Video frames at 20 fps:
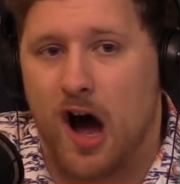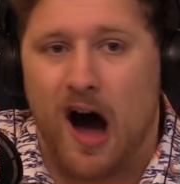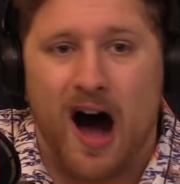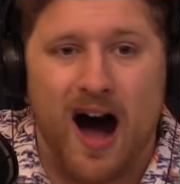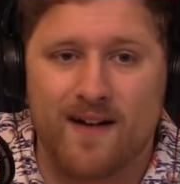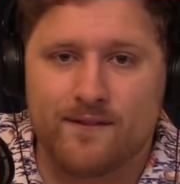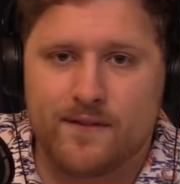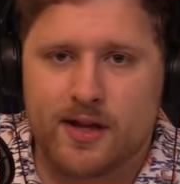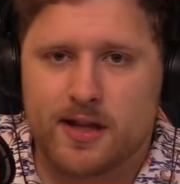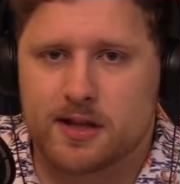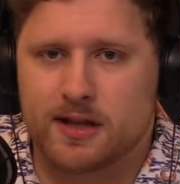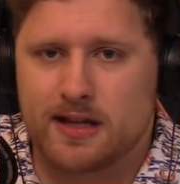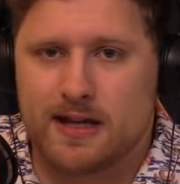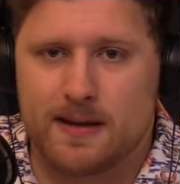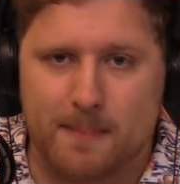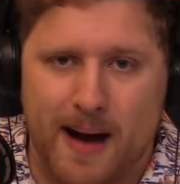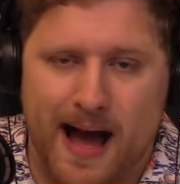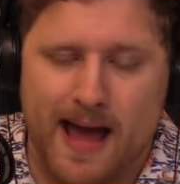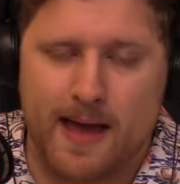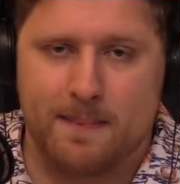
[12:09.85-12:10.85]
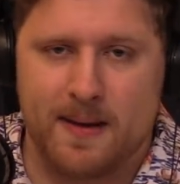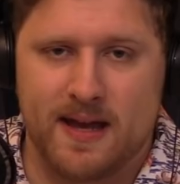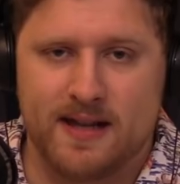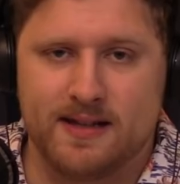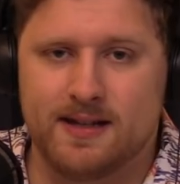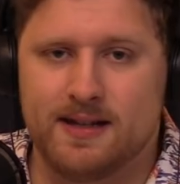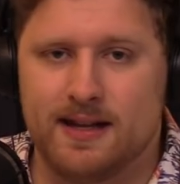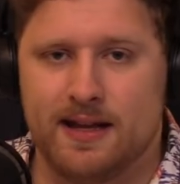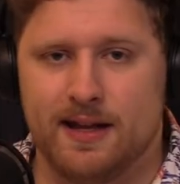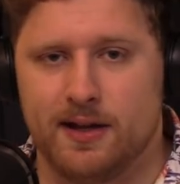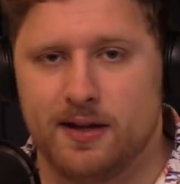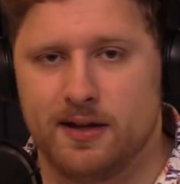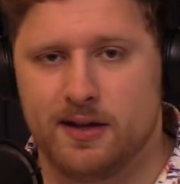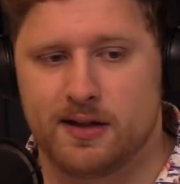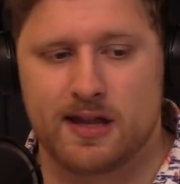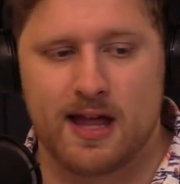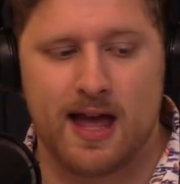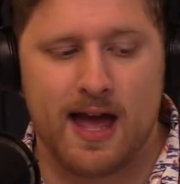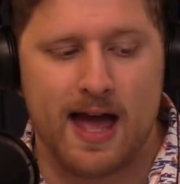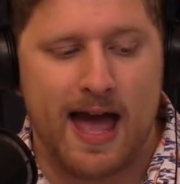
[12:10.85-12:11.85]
obviously, in my opinion, is